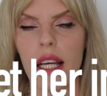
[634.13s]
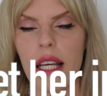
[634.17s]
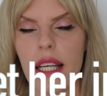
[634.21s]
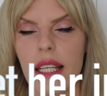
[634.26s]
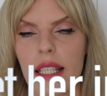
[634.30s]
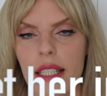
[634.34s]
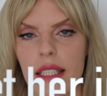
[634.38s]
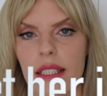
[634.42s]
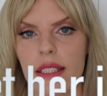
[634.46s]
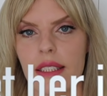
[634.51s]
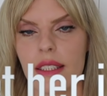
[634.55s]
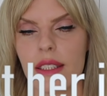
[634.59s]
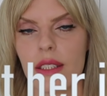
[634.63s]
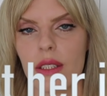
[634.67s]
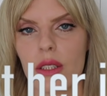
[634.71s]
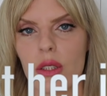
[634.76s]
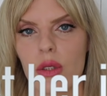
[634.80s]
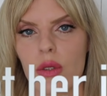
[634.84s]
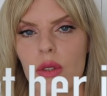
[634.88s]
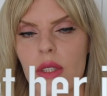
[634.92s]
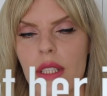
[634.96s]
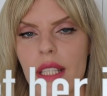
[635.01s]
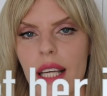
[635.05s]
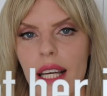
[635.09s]
is
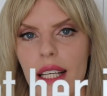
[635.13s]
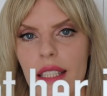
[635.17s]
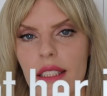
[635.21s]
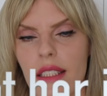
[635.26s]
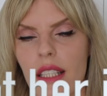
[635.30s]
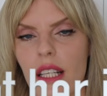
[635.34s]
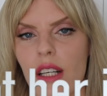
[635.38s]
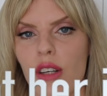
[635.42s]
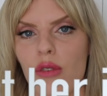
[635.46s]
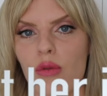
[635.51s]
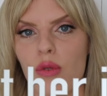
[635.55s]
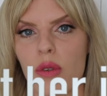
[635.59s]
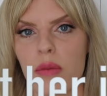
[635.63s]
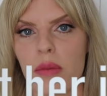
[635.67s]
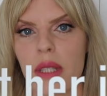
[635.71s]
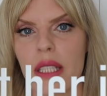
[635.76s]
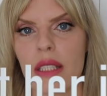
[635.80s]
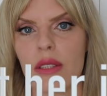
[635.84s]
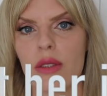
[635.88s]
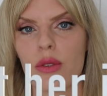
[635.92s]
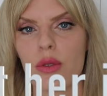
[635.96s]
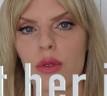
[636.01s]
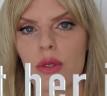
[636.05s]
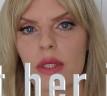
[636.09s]
to get a
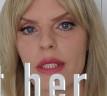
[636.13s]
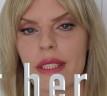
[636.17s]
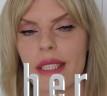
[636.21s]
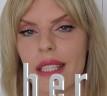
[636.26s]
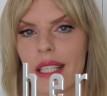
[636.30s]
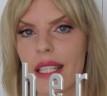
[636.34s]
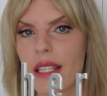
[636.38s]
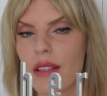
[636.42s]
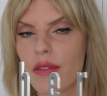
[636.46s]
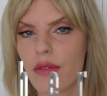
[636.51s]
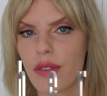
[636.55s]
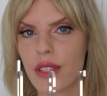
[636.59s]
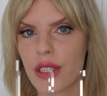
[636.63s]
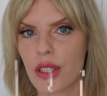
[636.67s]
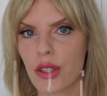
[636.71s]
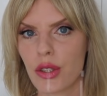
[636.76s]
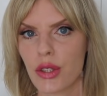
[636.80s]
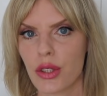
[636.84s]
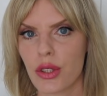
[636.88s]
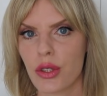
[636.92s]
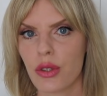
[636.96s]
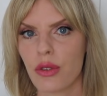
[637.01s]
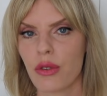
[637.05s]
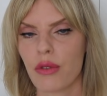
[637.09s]
woman to sleep
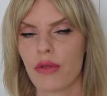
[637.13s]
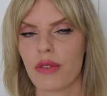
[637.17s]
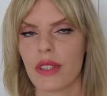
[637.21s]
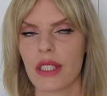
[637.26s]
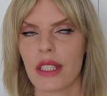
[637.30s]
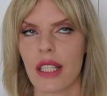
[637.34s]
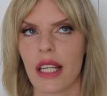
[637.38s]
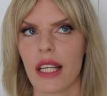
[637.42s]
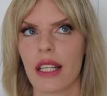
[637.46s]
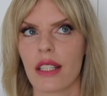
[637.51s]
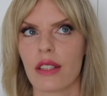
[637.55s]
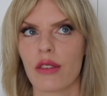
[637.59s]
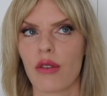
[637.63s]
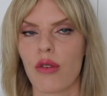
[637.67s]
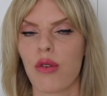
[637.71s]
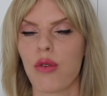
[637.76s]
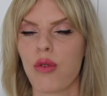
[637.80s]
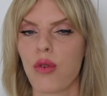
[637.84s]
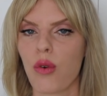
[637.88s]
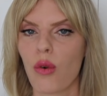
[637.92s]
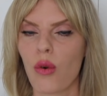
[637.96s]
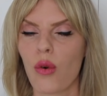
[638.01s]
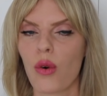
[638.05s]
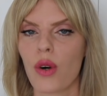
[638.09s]
with you within
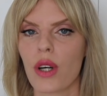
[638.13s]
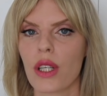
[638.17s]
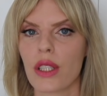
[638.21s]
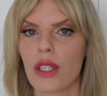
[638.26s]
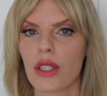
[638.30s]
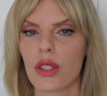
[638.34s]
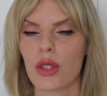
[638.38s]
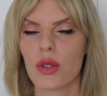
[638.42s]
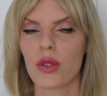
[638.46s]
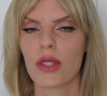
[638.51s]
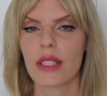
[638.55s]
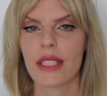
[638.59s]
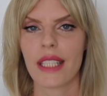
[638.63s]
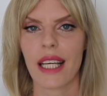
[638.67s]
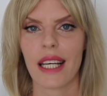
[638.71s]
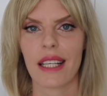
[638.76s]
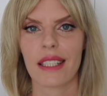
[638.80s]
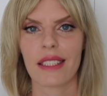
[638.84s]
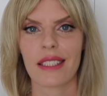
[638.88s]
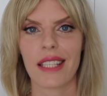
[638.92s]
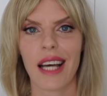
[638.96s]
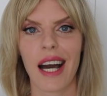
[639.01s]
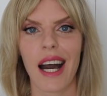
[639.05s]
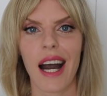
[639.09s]
four to
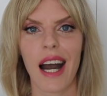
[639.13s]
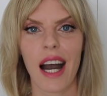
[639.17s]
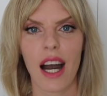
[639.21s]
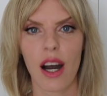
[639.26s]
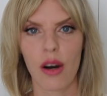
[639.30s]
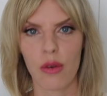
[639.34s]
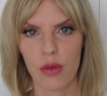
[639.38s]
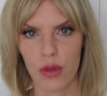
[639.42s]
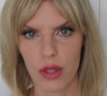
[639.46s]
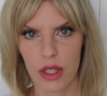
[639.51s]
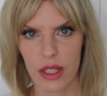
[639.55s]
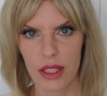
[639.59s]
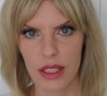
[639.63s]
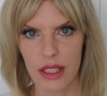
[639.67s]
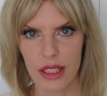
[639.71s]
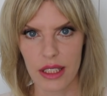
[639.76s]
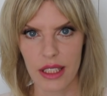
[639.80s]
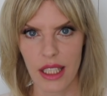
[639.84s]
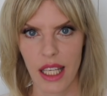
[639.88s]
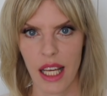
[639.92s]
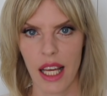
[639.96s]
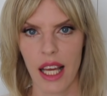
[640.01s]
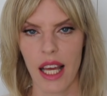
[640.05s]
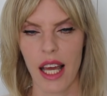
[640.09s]
ten hours